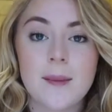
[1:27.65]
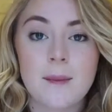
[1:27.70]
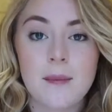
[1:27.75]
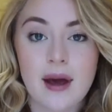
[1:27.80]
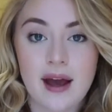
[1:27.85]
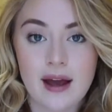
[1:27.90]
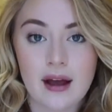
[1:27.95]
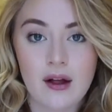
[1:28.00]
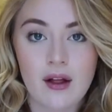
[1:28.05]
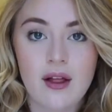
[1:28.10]

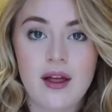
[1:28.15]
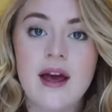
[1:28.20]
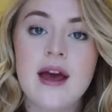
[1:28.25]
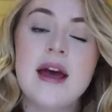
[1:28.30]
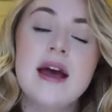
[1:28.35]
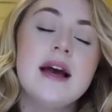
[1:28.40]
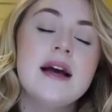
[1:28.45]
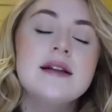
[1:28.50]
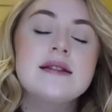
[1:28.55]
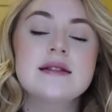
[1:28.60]
Pale.
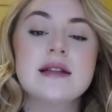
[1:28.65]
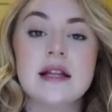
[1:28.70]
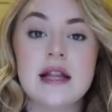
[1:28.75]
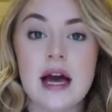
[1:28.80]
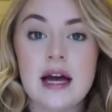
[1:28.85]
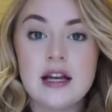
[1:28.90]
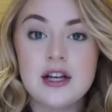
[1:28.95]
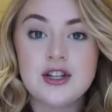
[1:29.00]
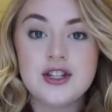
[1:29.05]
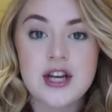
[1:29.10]
It's the
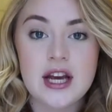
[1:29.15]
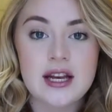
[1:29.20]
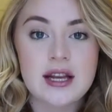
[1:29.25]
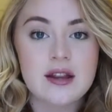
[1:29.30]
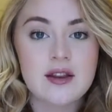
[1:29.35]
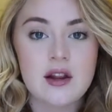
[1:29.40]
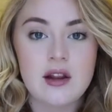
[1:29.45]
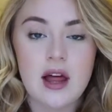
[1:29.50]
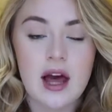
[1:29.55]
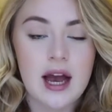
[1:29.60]
lightest shade
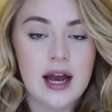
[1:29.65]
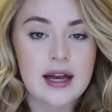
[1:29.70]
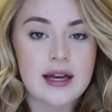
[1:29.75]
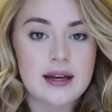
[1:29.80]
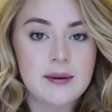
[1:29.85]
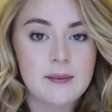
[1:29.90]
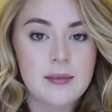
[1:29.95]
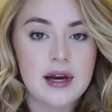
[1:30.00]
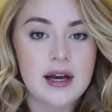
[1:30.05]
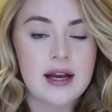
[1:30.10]
in the
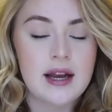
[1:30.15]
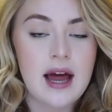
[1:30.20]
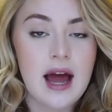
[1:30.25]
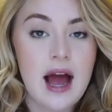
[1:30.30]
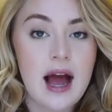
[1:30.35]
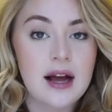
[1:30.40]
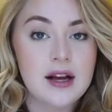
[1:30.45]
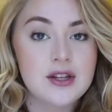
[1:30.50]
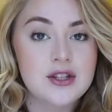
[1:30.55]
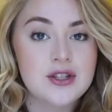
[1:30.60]
line, but
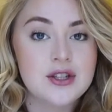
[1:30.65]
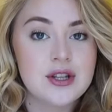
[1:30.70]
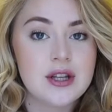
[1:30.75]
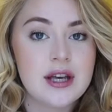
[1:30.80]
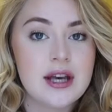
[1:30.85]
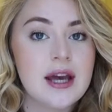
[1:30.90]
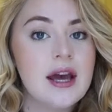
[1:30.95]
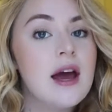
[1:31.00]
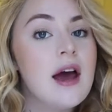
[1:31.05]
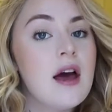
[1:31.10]

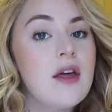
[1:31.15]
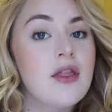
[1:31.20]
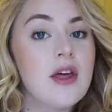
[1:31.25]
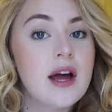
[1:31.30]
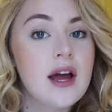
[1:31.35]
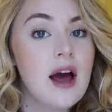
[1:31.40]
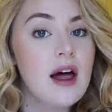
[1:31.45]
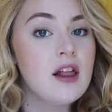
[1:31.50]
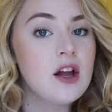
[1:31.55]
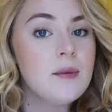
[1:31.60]
actually the
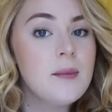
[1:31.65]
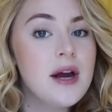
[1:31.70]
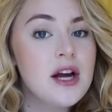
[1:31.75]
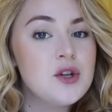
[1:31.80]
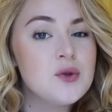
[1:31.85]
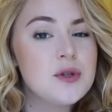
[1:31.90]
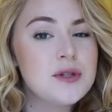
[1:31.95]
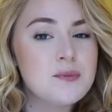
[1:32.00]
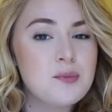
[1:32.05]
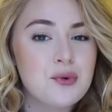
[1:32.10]
color
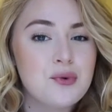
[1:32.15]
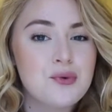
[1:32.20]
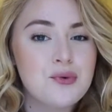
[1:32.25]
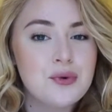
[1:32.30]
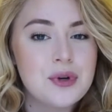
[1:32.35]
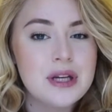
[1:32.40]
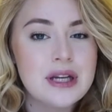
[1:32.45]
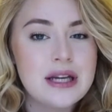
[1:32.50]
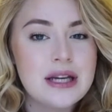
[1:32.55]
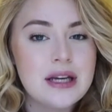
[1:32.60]
match was
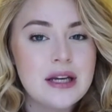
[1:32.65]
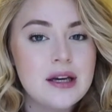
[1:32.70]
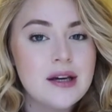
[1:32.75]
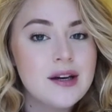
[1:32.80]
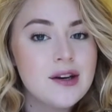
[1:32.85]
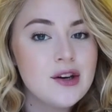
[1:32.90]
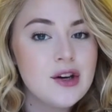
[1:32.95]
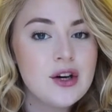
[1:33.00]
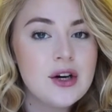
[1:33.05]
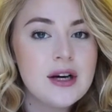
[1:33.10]
pretty
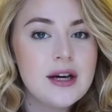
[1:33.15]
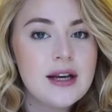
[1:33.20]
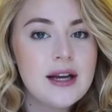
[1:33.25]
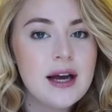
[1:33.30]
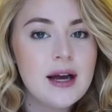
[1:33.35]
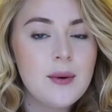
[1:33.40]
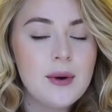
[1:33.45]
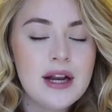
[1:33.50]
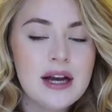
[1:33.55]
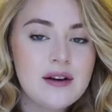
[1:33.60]
good,
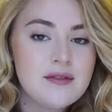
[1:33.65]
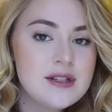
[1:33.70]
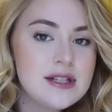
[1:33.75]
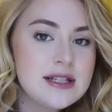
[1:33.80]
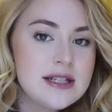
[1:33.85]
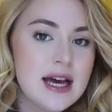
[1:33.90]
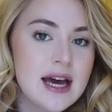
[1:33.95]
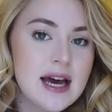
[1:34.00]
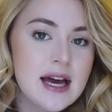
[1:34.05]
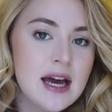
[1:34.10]
I would have to
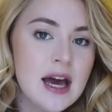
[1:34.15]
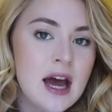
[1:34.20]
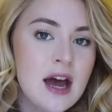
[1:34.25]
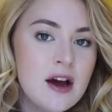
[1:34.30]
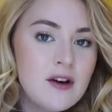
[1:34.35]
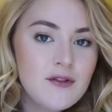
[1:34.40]
say.